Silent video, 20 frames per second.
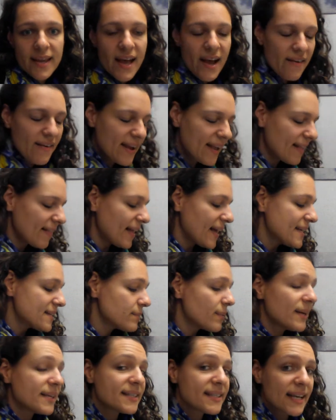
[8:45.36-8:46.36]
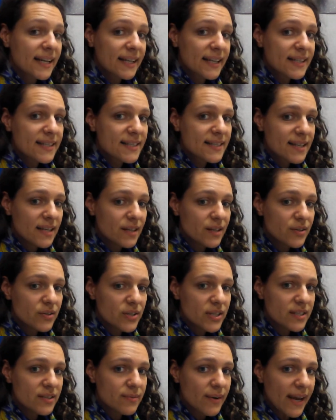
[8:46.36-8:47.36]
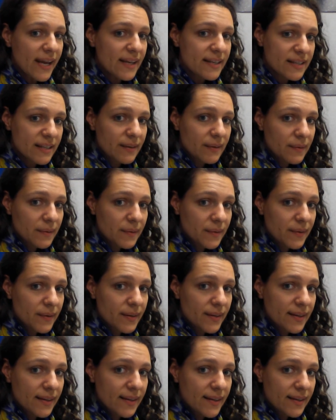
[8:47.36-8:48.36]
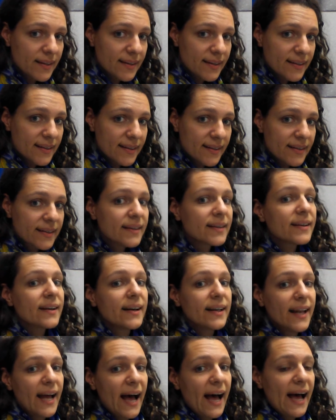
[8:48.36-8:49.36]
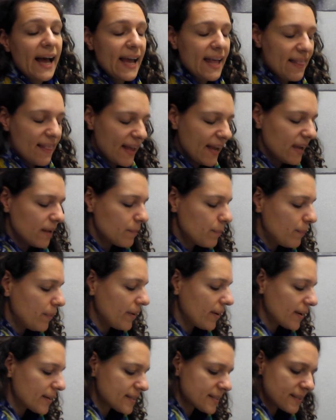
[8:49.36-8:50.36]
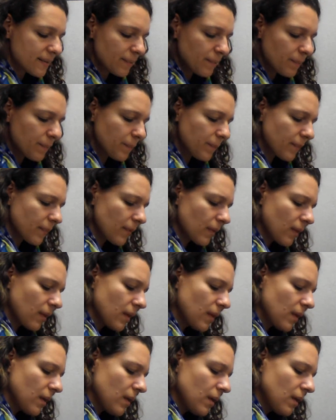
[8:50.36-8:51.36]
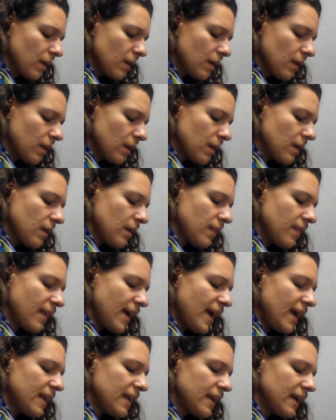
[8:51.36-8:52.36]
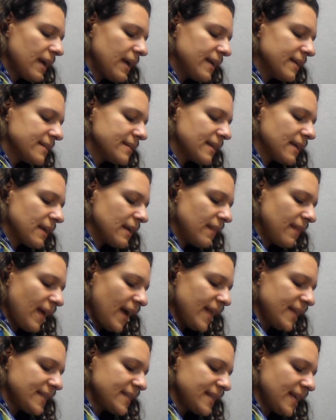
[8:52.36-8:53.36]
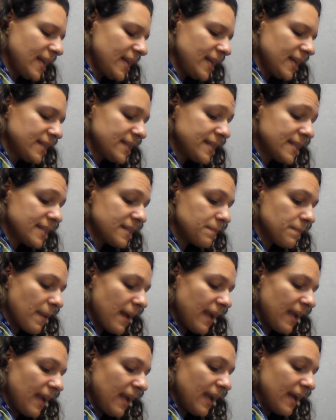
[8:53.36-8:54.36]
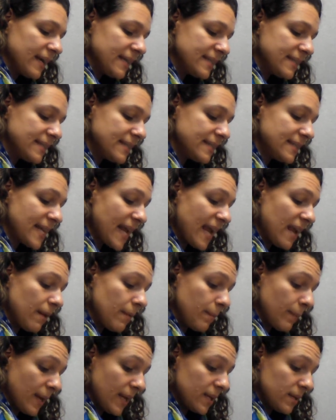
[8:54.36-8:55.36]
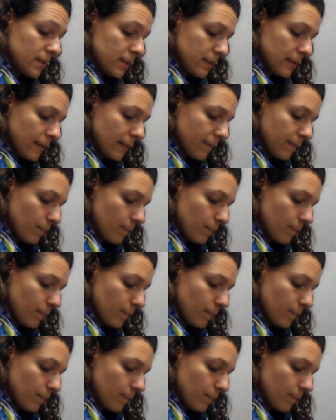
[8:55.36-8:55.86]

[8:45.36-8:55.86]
All right, class, what sentence did you just write? Good, I like books. That sentence is making a statement.